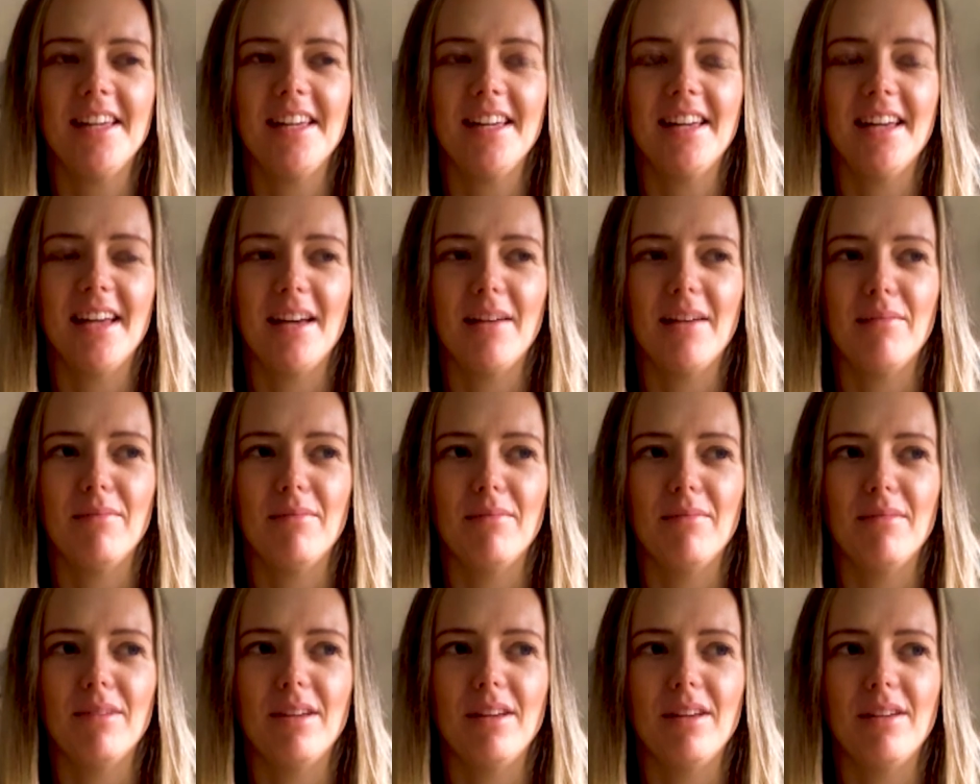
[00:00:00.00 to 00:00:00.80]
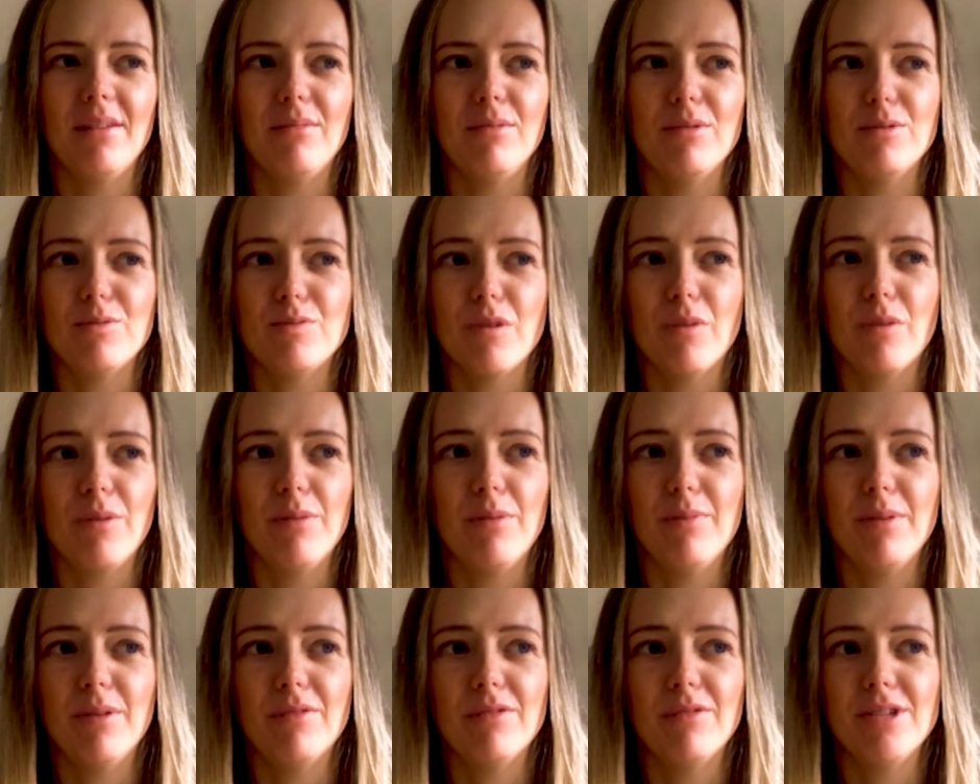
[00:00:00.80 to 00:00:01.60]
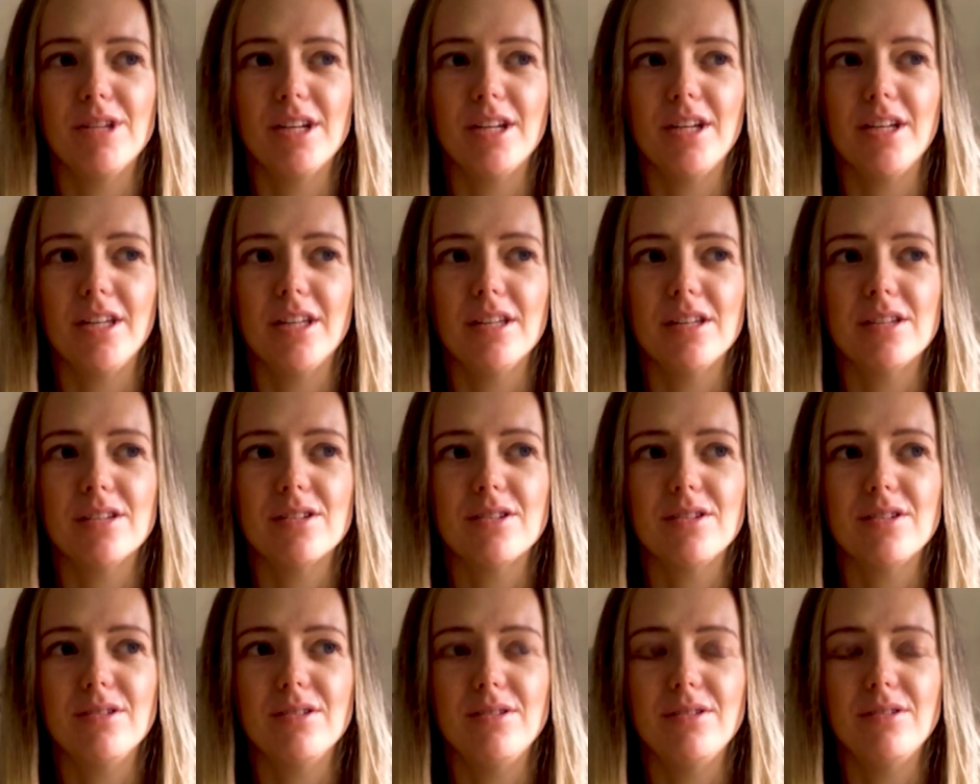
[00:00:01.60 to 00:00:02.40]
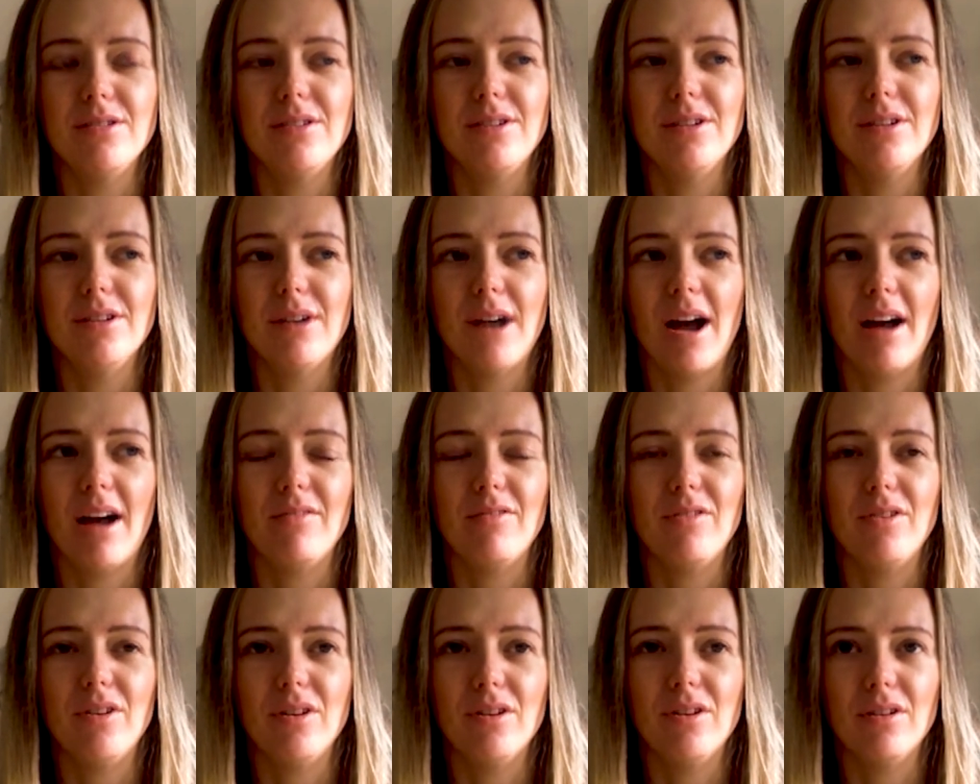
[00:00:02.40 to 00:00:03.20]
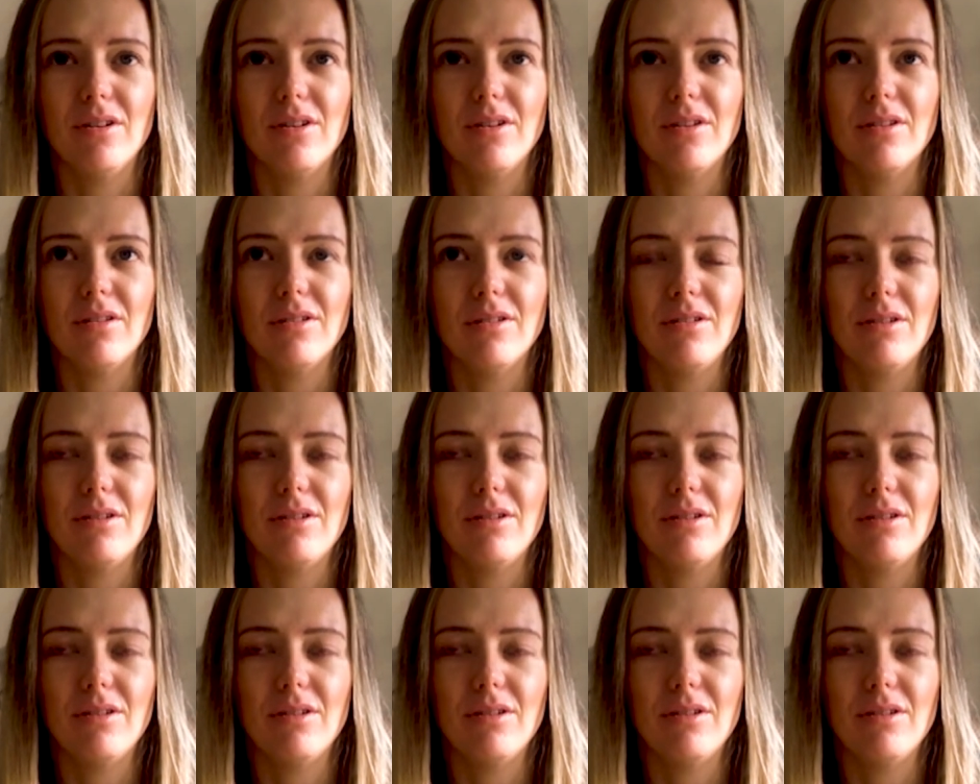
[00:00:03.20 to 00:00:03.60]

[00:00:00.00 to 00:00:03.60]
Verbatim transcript: um, it was probably a bit ridiculous to you know have your